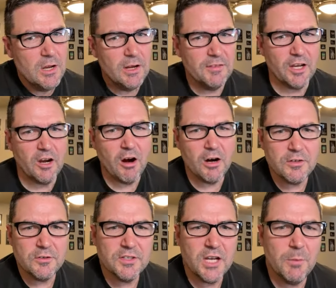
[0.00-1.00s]
Got the
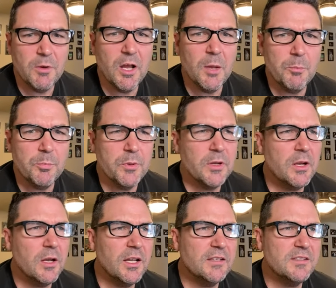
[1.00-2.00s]
Cardinals coming up
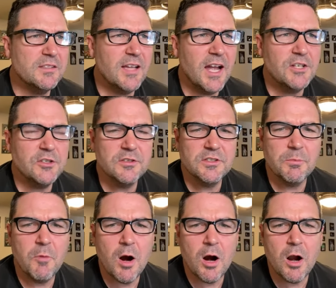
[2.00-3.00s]
against the Dodgers
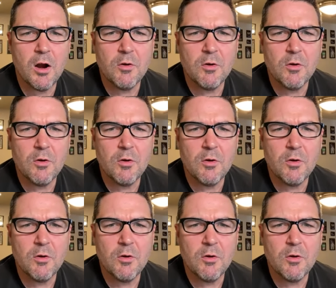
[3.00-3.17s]
tomorrow.